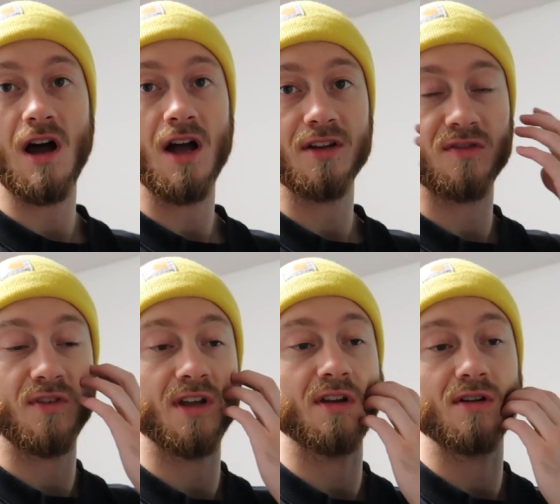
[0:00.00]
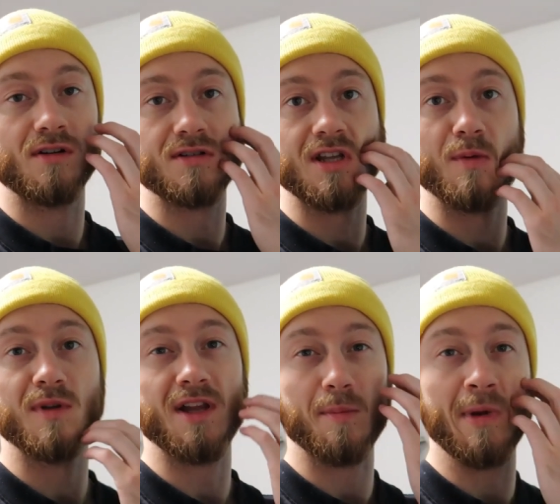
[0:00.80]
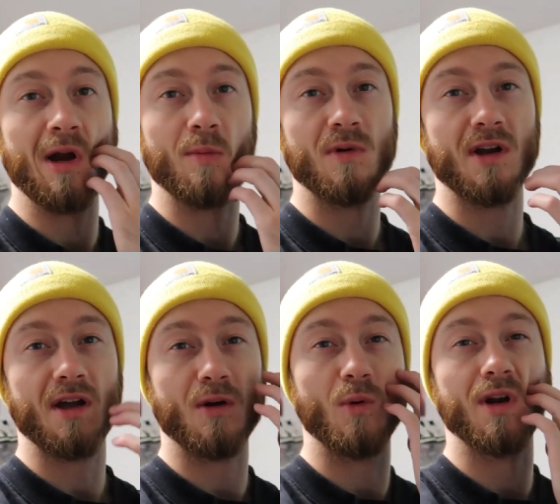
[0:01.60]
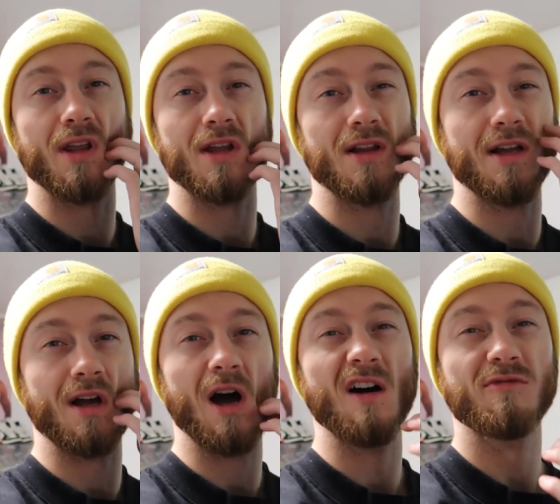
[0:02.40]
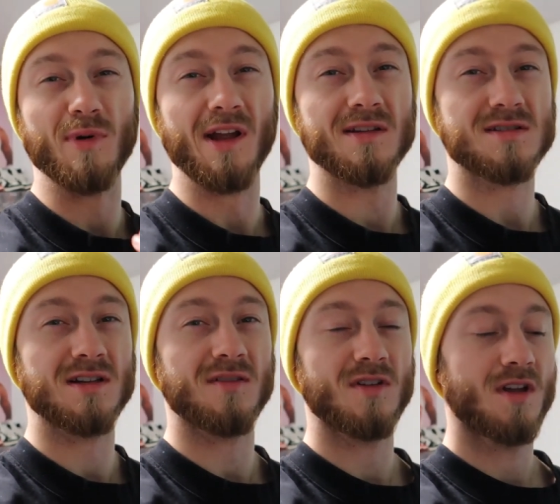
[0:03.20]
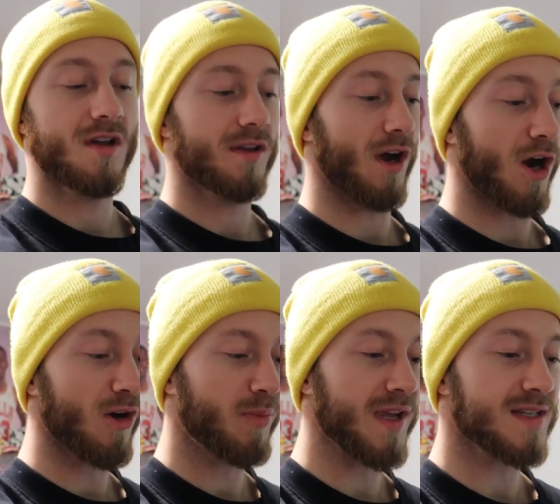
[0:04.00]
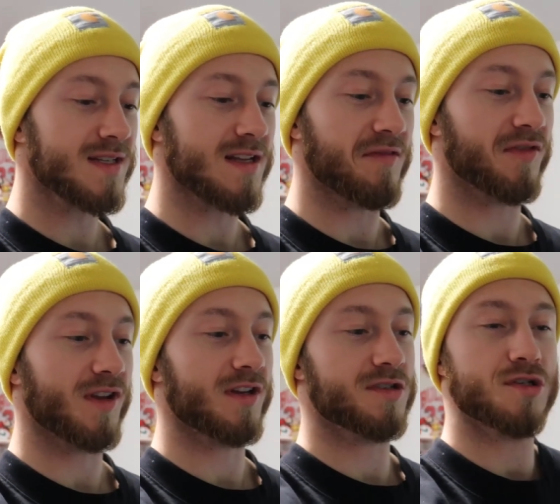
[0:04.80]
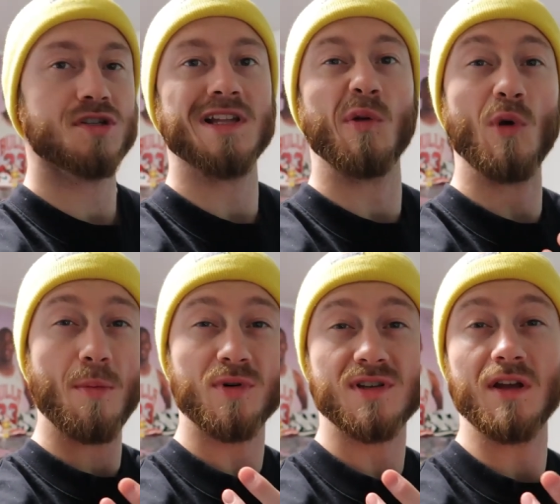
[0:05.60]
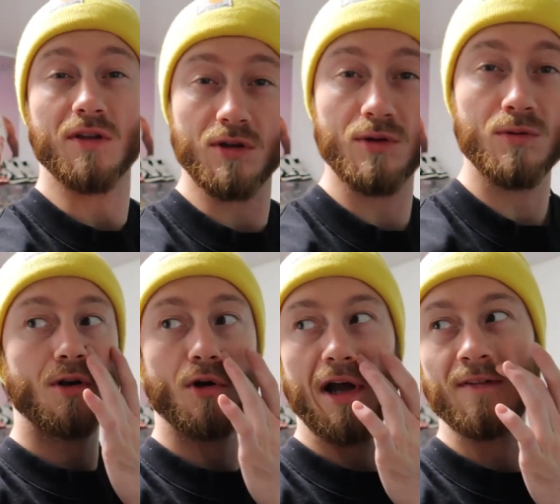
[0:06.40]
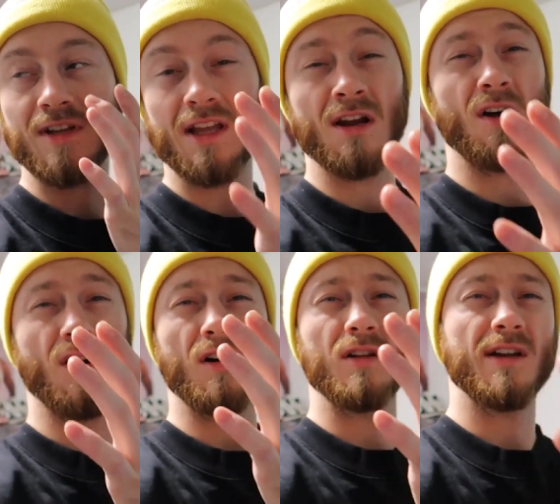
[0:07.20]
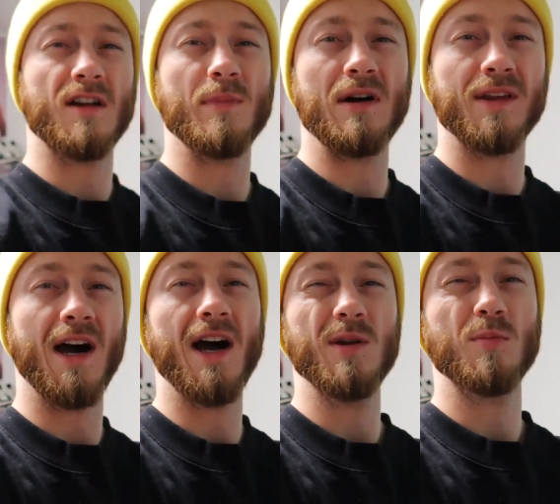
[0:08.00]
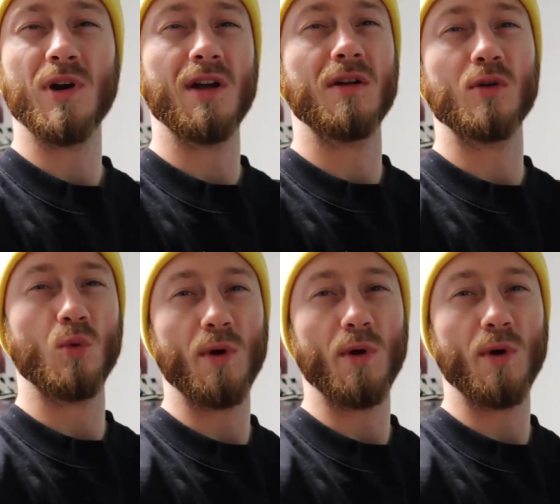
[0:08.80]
KAWS figure same with like Bearbrick i don't want to get like off-brand stuff the art pieces i feel like should just like represent you you don't have to get it all like about the hype brand or